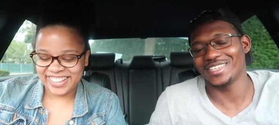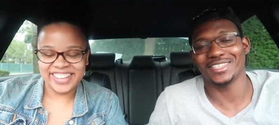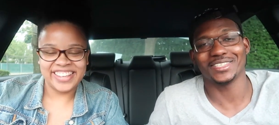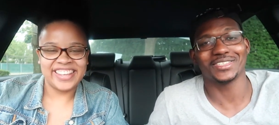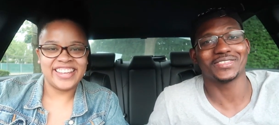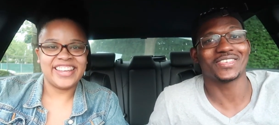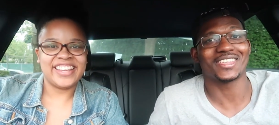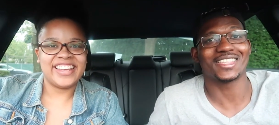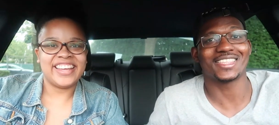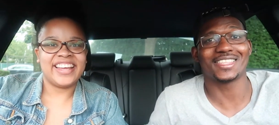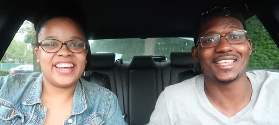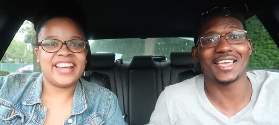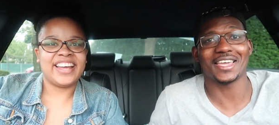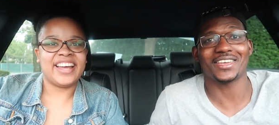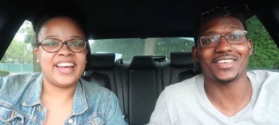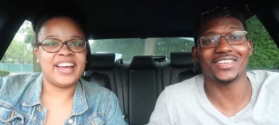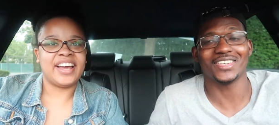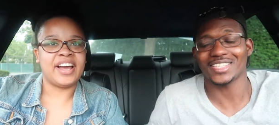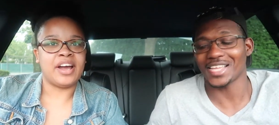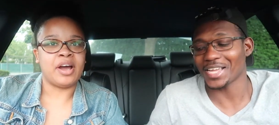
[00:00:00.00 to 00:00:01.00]
Speaker 1: is
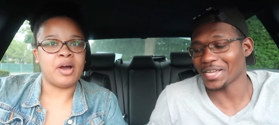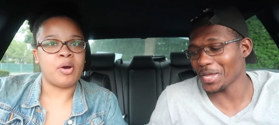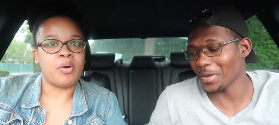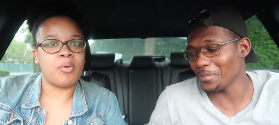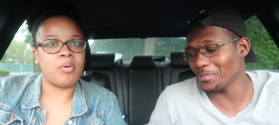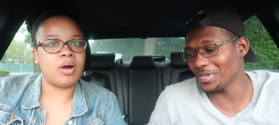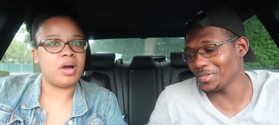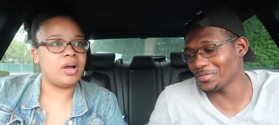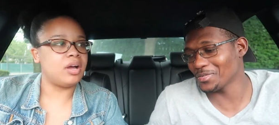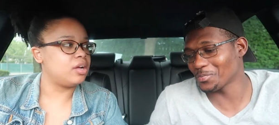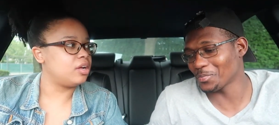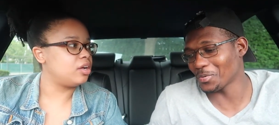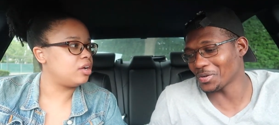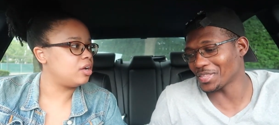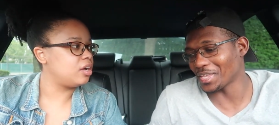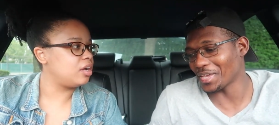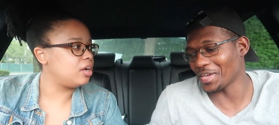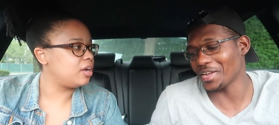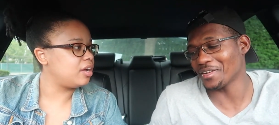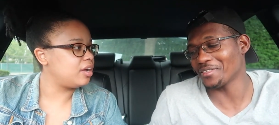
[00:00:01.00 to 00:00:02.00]
ridiculous. I can't believe you
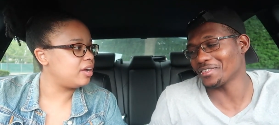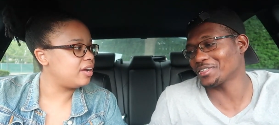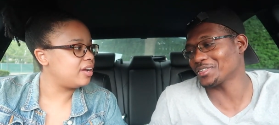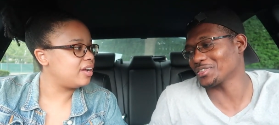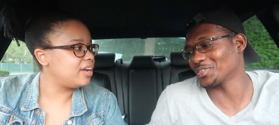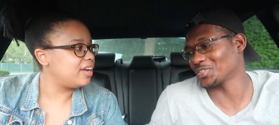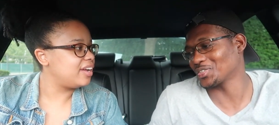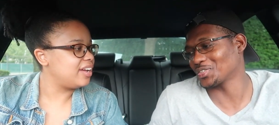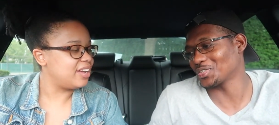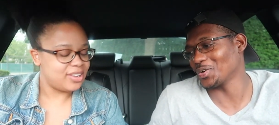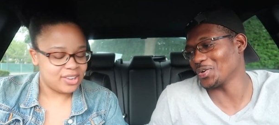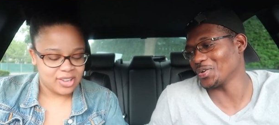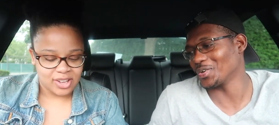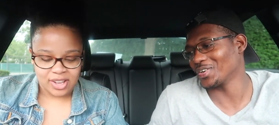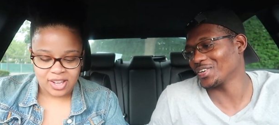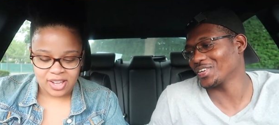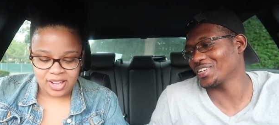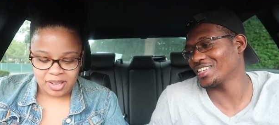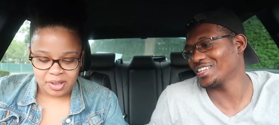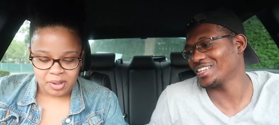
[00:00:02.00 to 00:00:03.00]
brought the hair into the
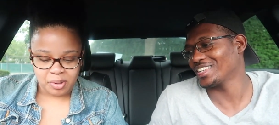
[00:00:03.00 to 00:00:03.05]
store.